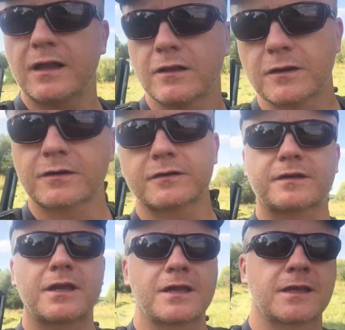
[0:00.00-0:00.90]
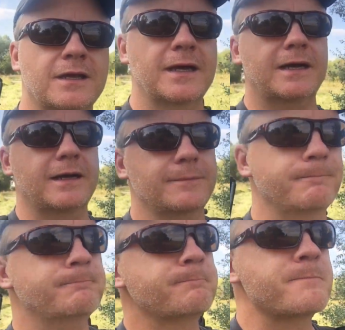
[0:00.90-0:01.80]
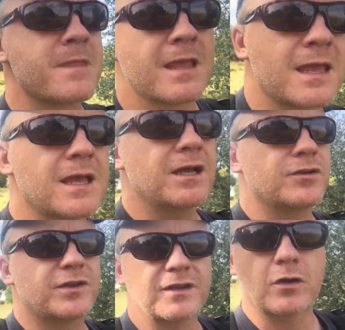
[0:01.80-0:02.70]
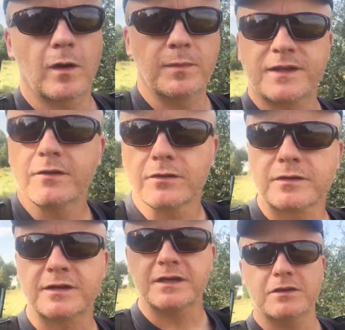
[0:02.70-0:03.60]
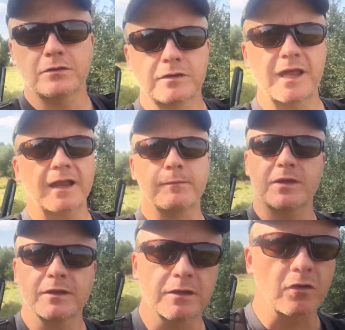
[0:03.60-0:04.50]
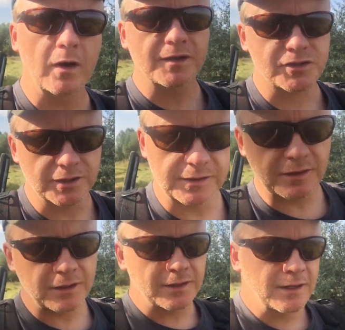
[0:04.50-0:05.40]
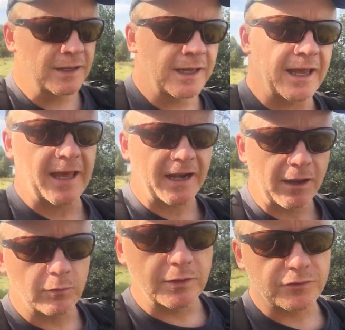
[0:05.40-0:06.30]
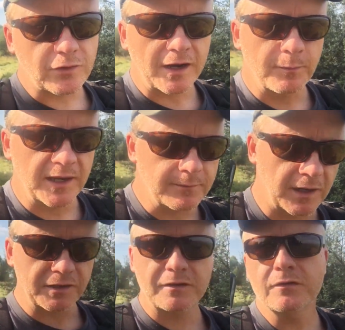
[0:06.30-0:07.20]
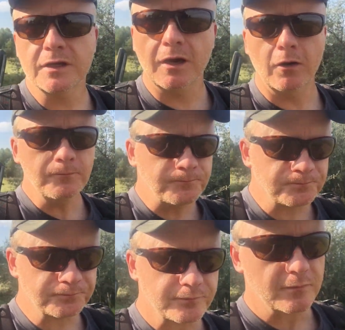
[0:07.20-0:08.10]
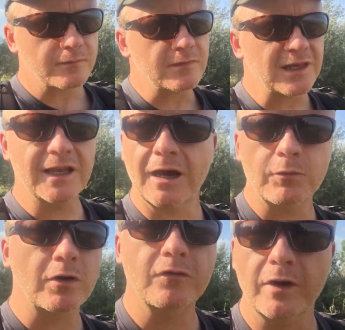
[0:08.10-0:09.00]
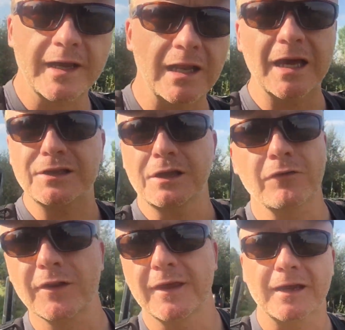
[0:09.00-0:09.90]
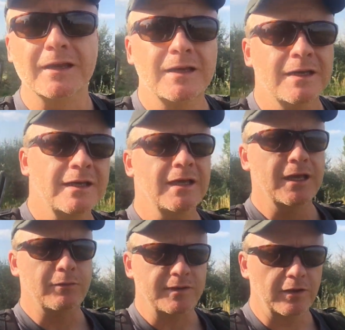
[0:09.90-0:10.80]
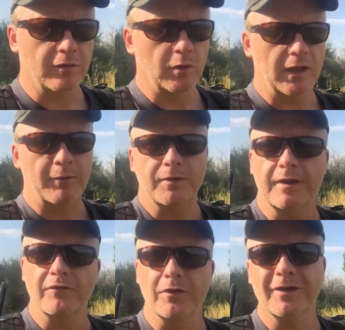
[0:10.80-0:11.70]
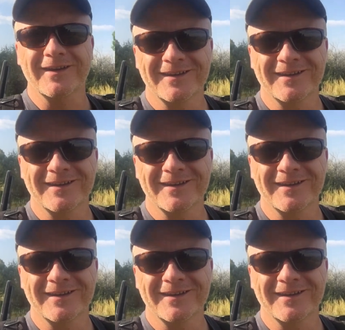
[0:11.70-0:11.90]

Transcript: colors, um, didn't know what materials to use, had a million questions. And I would try to paint in my studio, and I would overanalyze everything. It was terrible. I would never,